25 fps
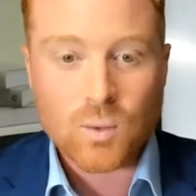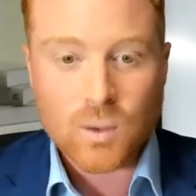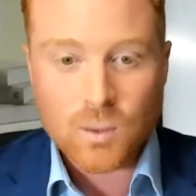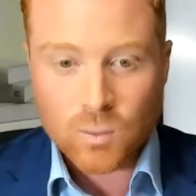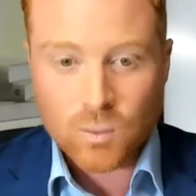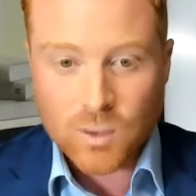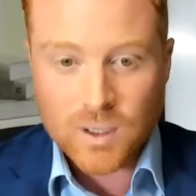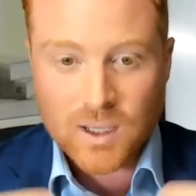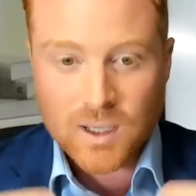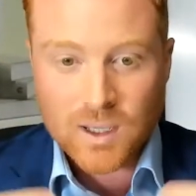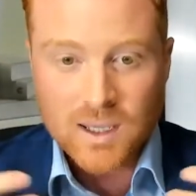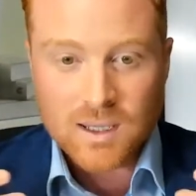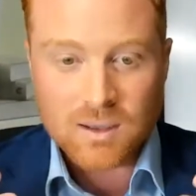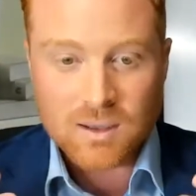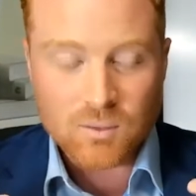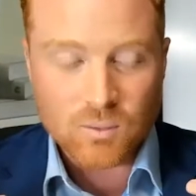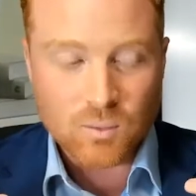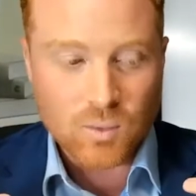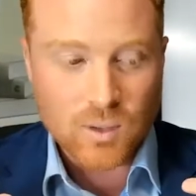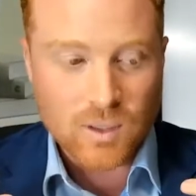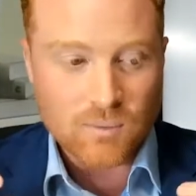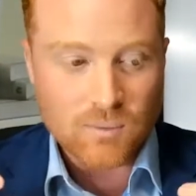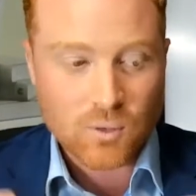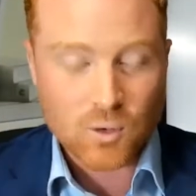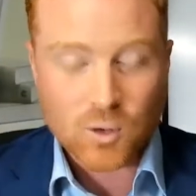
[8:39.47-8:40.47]
we
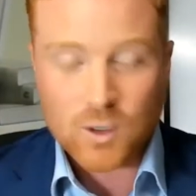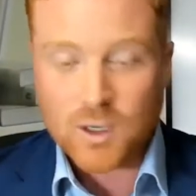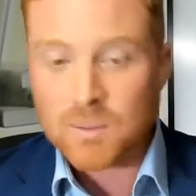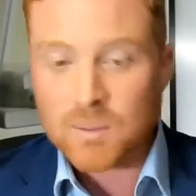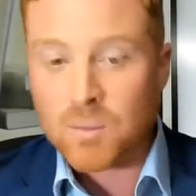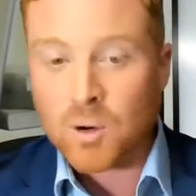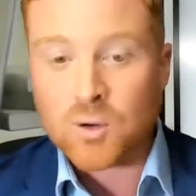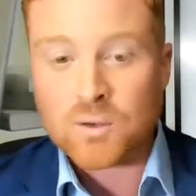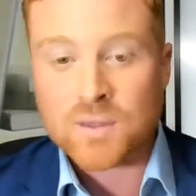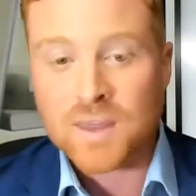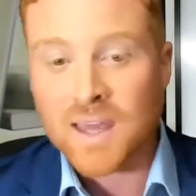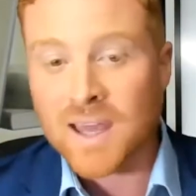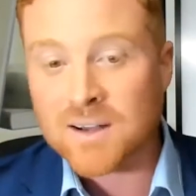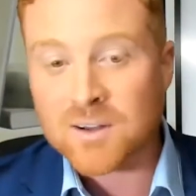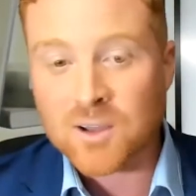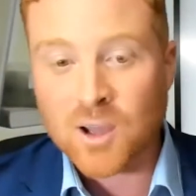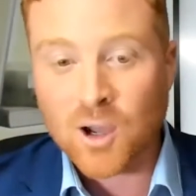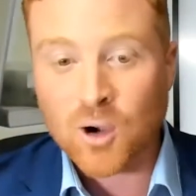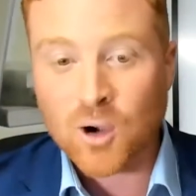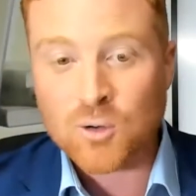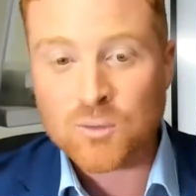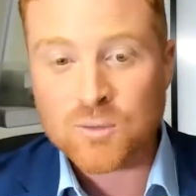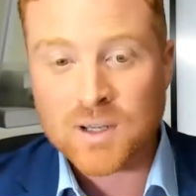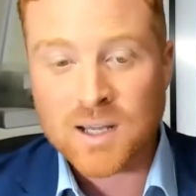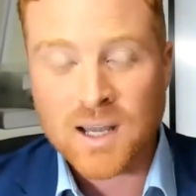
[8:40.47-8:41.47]
we've already both had
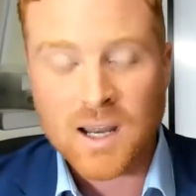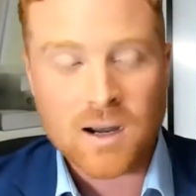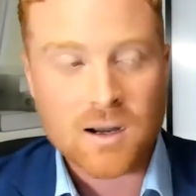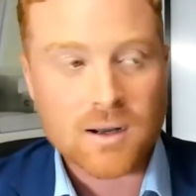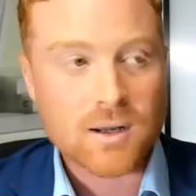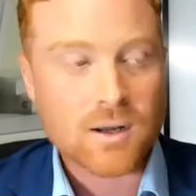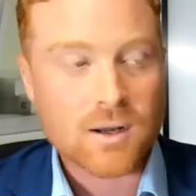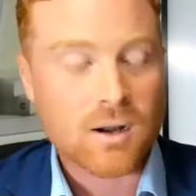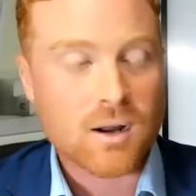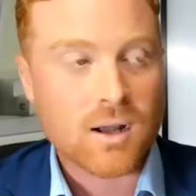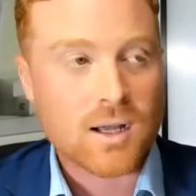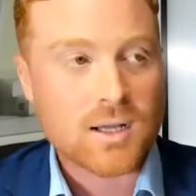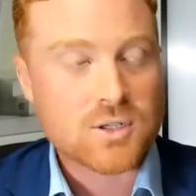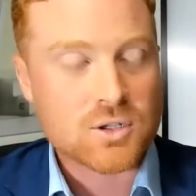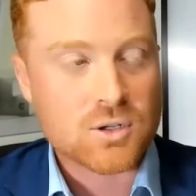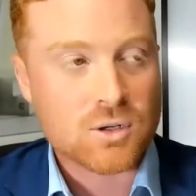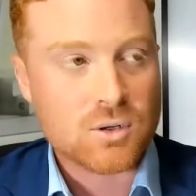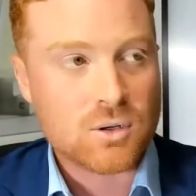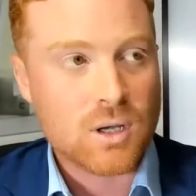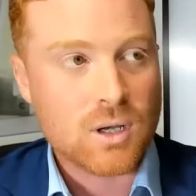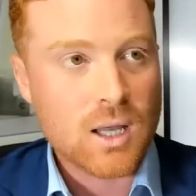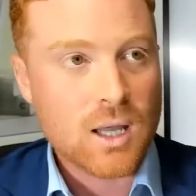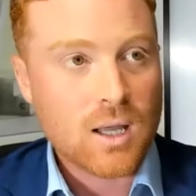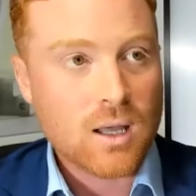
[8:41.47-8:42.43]
covid harriet and i so